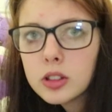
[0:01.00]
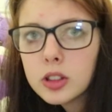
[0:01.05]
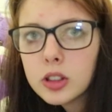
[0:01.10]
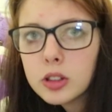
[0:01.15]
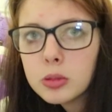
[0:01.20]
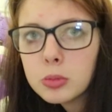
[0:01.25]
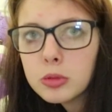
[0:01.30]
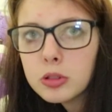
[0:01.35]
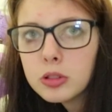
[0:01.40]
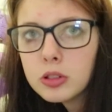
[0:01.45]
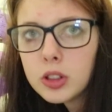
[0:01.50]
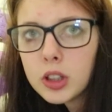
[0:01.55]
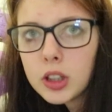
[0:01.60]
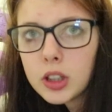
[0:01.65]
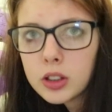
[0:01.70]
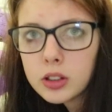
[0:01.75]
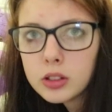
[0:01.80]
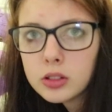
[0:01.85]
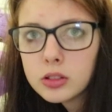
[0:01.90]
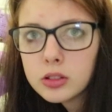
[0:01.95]
Good
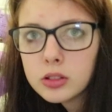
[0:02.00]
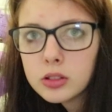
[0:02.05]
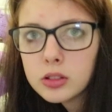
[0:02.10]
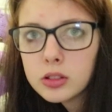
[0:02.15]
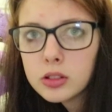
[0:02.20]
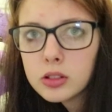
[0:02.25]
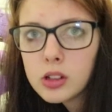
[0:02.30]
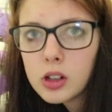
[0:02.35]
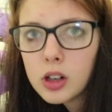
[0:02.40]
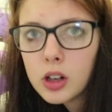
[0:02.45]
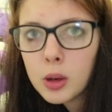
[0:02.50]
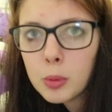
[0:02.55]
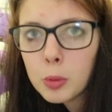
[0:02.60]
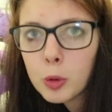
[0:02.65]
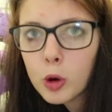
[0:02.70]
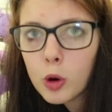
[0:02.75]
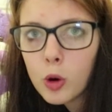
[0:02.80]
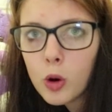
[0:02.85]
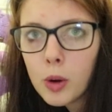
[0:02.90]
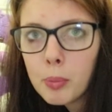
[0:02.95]
morning.
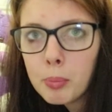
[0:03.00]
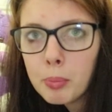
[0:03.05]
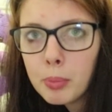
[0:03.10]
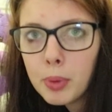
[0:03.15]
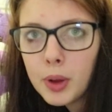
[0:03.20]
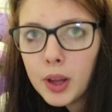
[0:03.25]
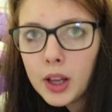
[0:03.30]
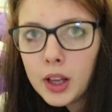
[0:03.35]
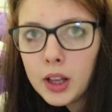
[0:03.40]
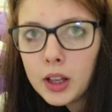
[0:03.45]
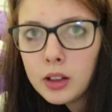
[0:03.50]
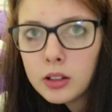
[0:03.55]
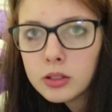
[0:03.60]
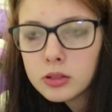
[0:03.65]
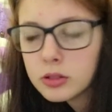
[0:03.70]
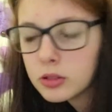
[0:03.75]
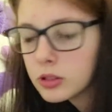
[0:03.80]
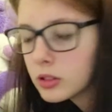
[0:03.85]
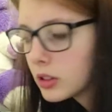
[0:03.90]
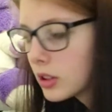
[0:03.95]
I'm grumpy.
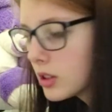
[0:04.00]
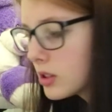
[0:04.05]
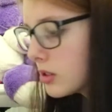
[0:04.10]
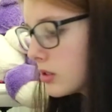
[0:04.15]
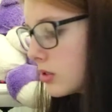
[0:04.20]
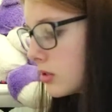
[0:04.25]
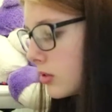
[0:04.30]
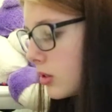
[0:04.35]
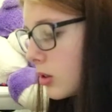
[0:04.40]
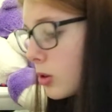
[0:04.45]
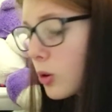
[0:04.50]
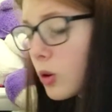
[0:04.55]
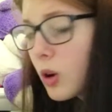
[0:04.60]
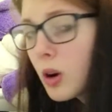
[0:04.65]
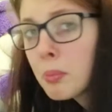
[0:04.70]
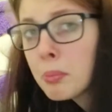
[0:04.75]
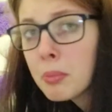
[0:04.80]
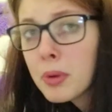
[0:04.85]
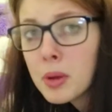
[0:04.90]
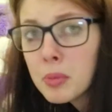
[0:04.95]
I'm
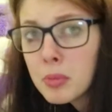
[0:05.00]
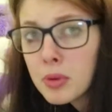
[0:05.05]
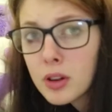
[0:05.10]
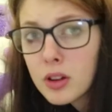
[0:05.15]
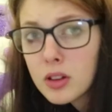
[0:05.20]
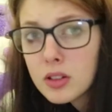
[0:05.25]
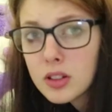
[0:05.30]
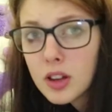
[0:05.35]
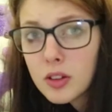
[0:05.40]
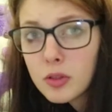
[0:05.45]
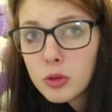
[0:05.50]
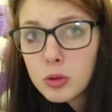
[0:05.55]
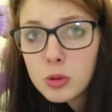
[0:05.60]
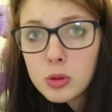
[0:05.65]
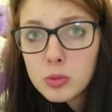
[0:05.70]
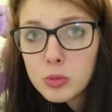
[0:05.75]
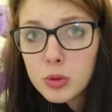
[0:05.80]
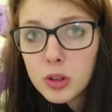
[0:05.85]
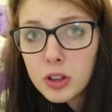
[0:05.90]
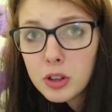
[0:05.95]
grumpy because
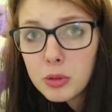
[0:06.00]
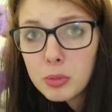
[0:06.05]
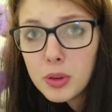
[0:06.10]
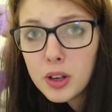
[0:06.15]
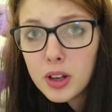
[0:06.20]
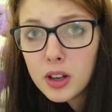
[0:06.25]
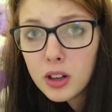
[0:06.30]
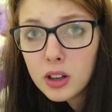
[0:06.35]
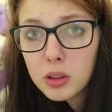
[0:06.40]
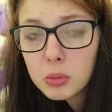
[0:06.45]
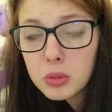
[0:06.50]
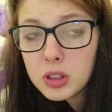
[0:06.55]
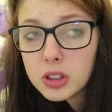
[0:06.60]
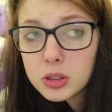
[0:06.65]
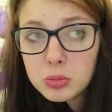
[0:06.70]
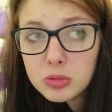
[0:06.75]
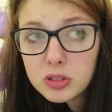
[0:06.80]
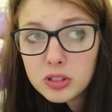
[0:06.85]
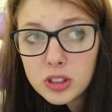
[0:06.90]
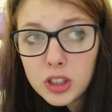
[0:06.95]
everyone woke me up
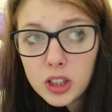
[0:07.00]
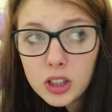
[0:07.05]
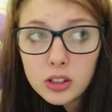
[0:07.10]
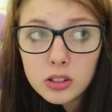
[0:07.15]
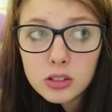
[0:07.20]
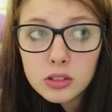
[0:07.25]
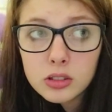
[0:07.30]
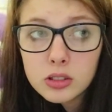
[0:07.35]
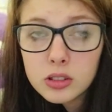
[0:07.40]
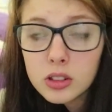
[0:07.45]
this morning.